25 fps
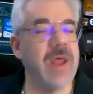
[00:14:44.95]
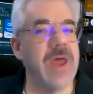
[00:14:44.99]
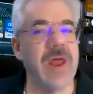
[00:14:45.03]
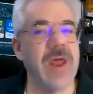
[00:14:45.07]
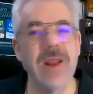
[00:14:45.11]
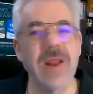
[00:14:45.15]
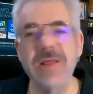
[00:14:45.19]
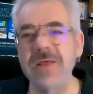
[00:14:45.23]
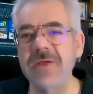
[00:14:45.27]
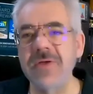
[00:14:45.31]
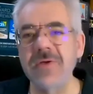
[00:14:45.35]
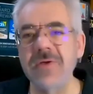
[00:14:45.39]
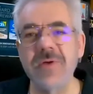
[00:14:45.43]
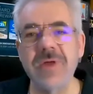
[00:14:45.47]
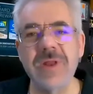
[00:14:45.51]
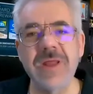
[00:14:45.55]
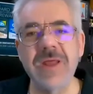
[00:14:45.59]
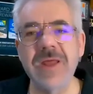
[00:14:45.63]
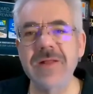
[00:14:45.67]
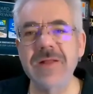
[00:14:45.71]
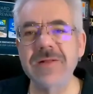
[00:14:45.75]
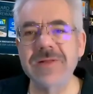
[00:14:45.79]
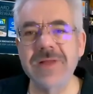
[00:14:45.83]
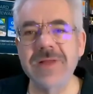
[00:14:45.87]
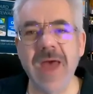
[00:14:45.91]
Anything you can
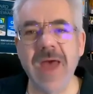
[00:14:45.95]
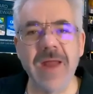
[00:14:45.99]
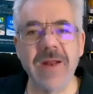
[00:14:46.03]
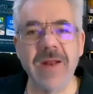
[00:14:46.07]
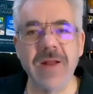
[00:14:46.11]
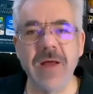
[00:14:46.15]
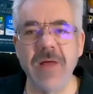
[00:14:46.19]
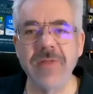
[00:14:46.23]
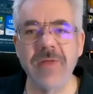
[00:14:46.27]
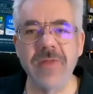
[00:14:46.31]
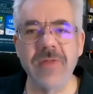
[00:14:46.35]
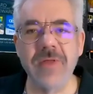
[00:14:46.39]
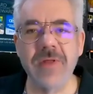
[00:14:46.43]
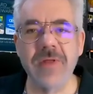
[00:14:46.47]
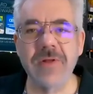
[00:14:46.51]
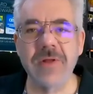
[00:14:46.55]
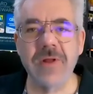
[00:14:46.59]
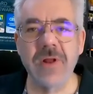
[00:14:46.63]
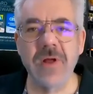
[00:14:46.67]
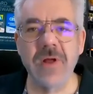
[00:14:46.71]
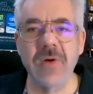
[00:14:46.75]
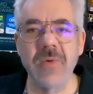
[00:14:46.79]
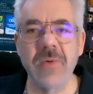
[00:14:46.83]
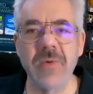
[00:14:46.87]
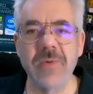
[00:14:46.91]
hint at other than you
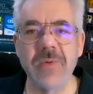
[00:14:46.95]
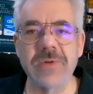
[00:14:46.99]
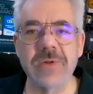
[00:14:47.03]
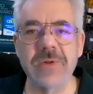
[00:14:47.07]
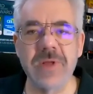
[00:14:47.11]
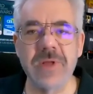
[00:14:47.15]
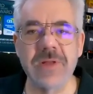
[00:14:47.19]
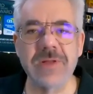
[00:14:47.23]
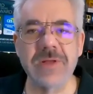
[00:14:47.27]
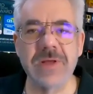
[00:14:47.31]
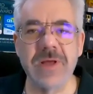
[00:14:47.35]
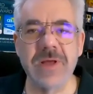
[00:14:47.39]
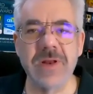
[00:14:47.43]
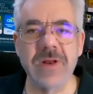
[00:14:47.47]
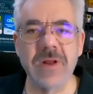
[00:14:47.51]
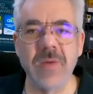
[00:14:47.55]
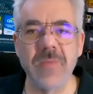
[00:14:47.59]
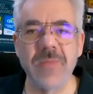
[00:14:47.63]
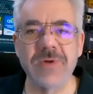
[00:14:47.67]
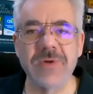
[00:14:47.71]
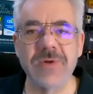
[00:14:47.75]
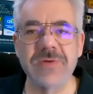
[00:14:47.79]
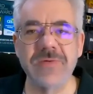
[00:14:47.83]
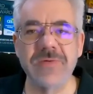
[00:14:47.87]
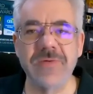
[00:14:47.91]
know we were hinting at
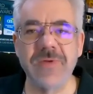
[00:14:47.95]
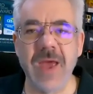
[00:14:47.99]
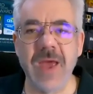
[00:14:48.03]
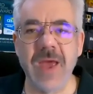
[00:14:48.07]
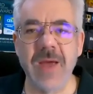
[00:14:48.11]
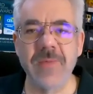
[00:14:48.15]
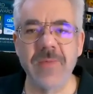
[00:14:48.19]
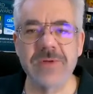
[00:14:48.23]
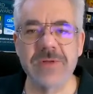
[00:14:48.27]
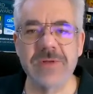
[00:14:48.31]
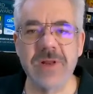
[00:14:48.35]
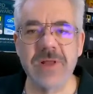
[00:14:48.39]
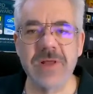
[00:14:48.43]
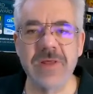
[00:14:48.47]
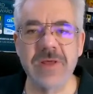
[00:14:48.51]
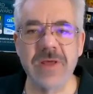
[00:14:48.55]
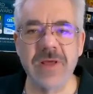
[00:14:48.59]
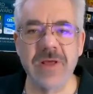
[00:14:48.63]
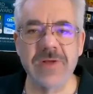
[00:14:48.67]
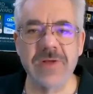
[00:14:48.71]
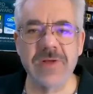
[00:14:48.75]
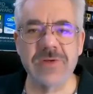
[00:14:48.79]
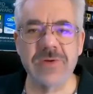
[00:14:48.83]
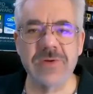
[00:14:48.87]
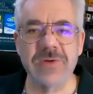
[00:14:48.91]
numbers of cameras? Anything
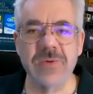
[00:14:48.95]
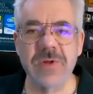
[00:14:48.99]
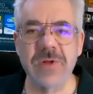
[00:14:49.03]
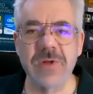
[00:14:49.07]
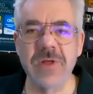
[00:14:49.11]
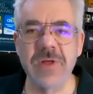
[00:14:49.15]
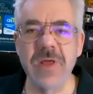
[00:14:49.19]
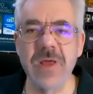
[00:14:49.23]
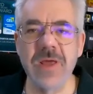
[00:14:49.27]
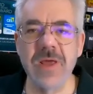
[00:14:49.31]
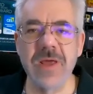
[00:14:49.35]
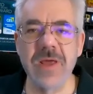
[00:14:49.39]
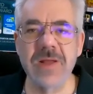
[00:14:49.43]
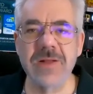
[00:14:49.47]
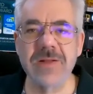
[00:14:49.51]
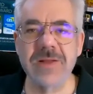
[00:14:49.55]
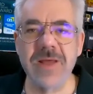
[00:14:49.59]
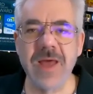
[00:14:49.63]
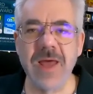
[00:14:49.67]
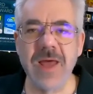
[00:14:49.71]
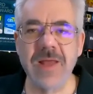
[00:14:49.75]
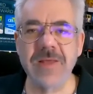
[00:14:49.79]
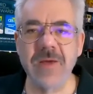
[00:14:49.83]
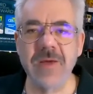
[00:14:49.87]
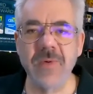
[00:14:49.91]
else you want to hint
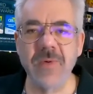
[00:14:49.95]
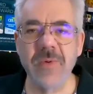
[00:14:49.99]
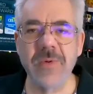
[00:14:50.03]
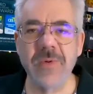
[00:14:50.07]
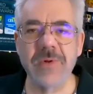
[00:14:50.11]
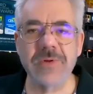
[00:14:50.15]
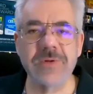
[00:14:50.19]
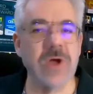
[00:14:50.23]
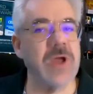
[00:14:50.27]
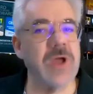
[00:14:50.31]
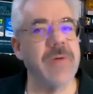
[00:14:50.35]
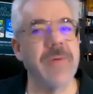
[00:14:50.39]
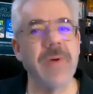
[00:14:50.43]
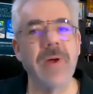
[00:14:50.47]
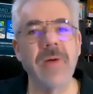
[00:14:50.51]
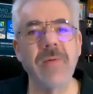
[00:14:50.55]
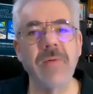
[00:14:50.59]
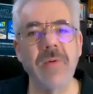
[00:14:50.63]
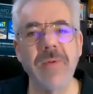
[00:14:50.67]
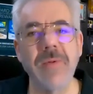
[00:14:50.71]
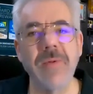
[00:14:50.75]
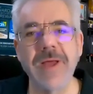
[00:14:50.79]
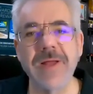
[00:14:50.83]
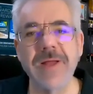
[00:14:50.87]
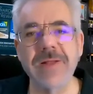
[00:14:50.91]
at that we were talking about
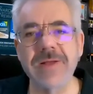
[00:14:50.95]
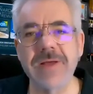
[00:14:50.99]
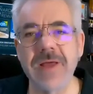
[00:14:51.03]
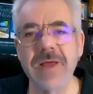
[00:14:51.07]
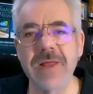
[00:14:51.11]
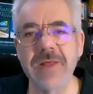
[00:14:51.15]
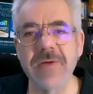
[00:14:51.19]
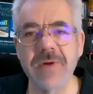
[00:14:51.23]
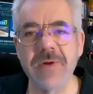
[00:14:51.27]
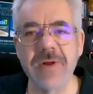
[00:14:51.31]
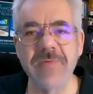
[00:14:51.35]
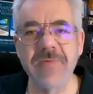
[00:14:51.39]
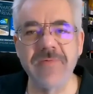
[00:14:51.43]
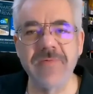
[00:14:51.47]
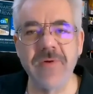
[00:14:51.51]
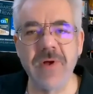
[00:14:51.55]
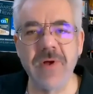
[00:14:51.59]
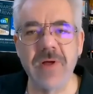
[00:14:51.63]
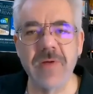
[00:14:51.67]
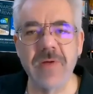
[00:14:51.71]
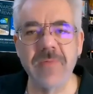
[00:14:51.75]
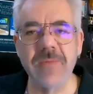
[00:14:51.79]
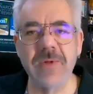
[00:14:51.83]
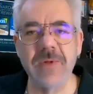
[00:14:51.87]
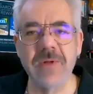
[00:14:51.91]
when you get together at
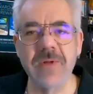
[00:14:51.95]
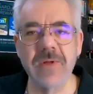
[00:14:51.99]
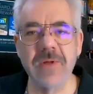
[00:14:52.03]
InfoComm?